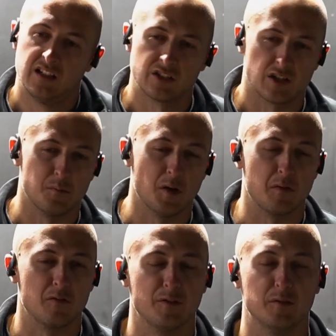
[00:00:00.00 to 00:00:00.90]
So I probably
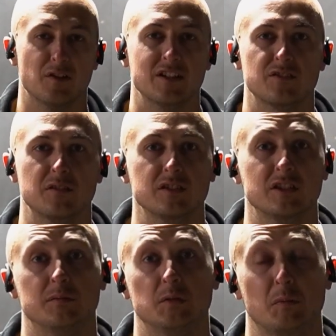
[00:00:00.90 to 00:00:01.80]
won't film the rest of them because
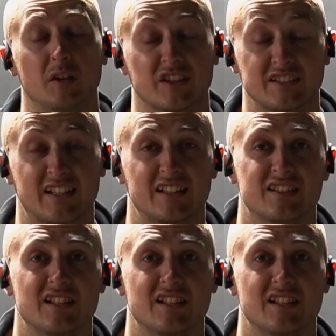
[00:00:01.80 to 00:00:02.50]
it'll just look exactly the